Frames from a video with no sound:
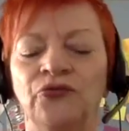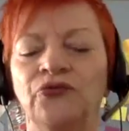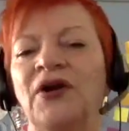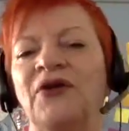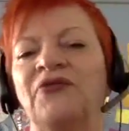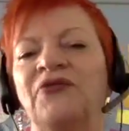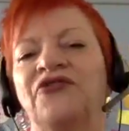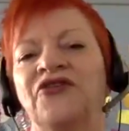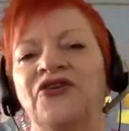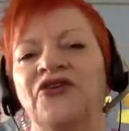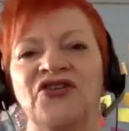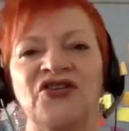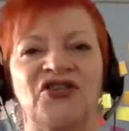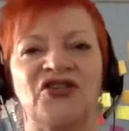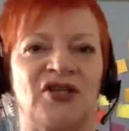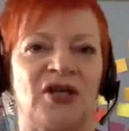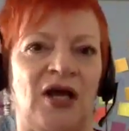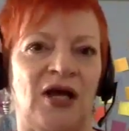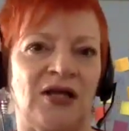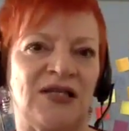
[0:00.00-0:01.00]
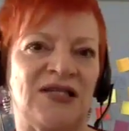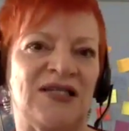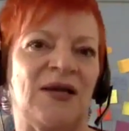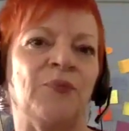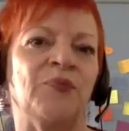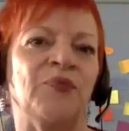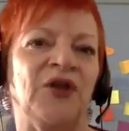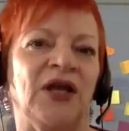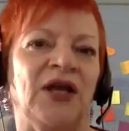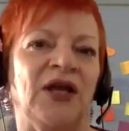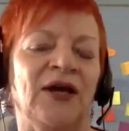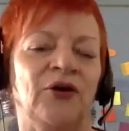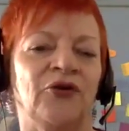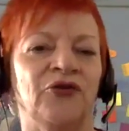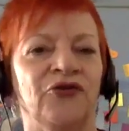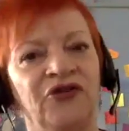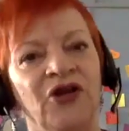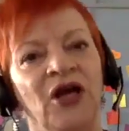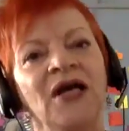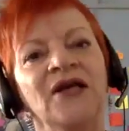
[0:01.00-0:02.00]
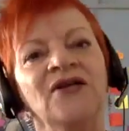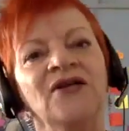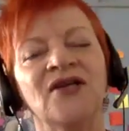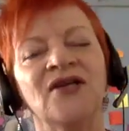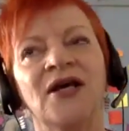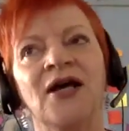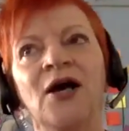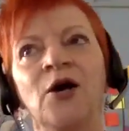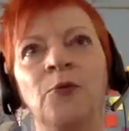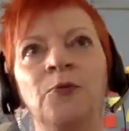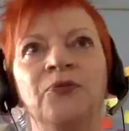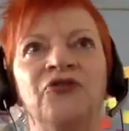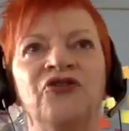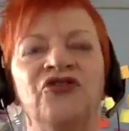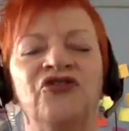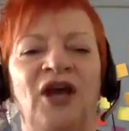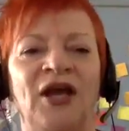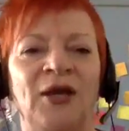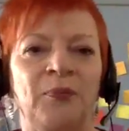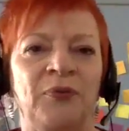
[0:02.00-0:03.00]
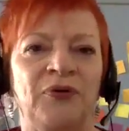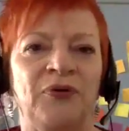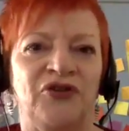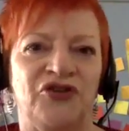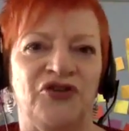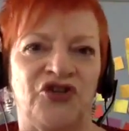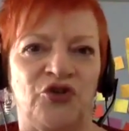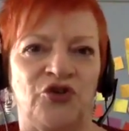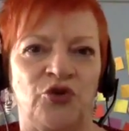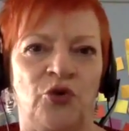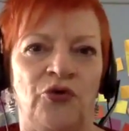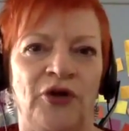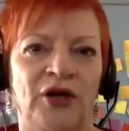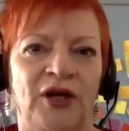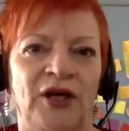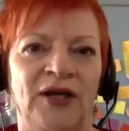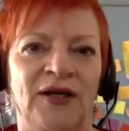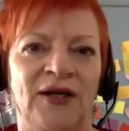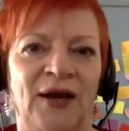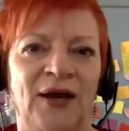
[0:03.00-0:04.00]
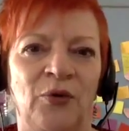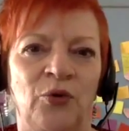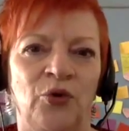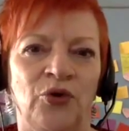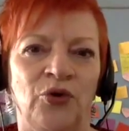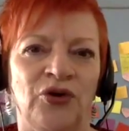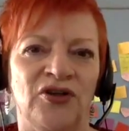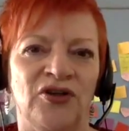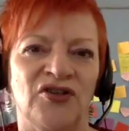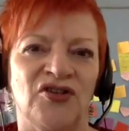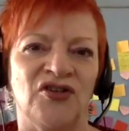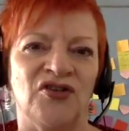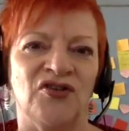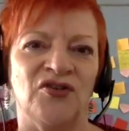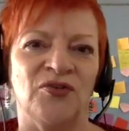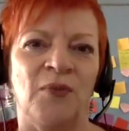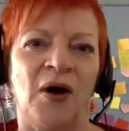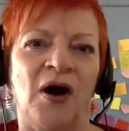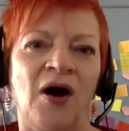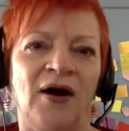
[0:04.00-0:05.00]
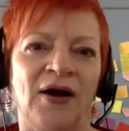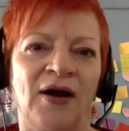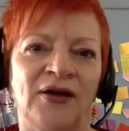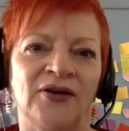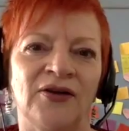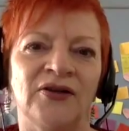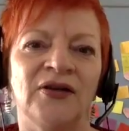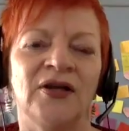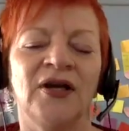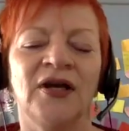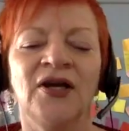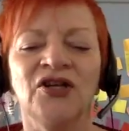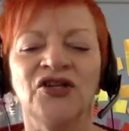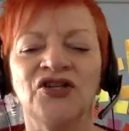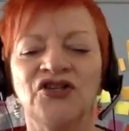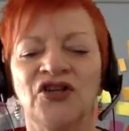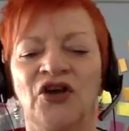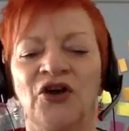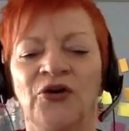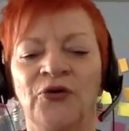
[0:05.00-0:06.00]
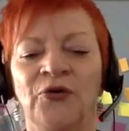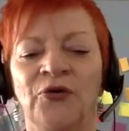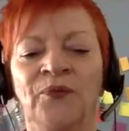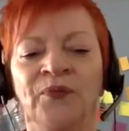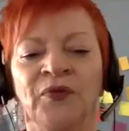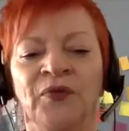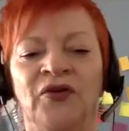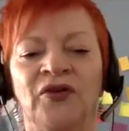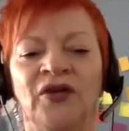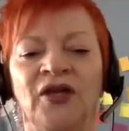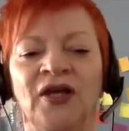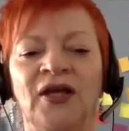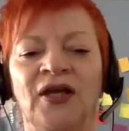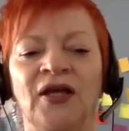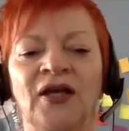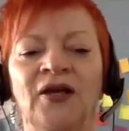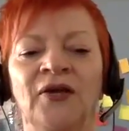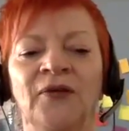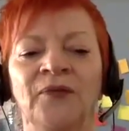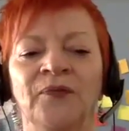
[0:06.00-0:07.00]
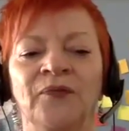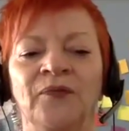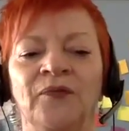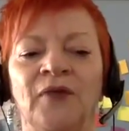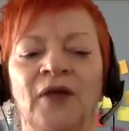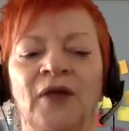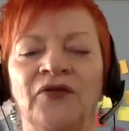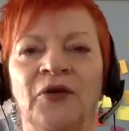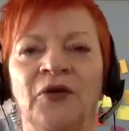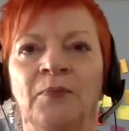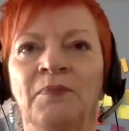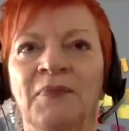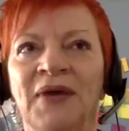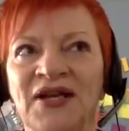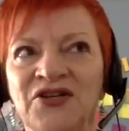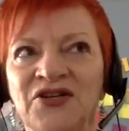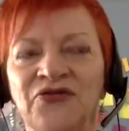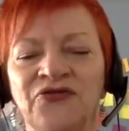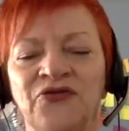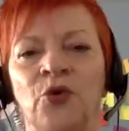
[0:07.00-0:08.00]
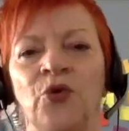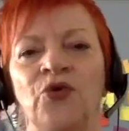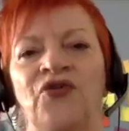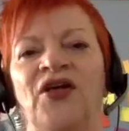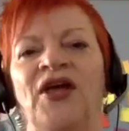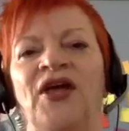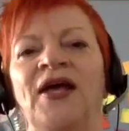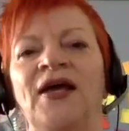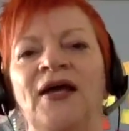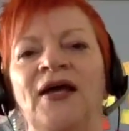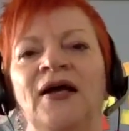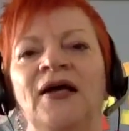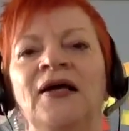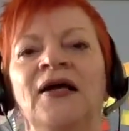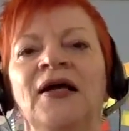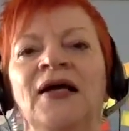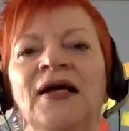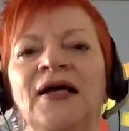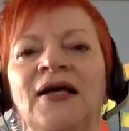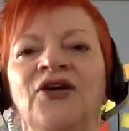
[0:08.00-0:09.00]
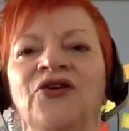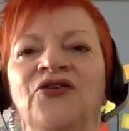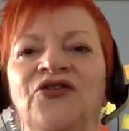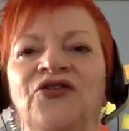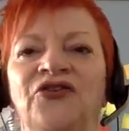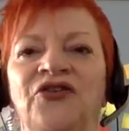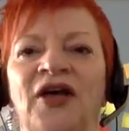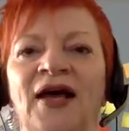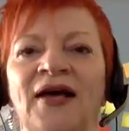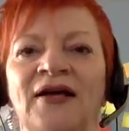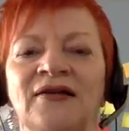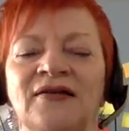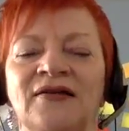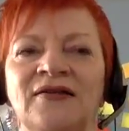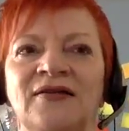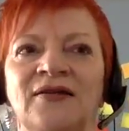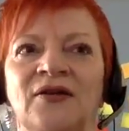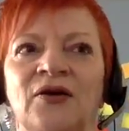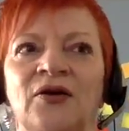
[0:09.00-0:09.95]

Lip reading: reference something else to help shape the story in our audience's mind. So the metaphor there is that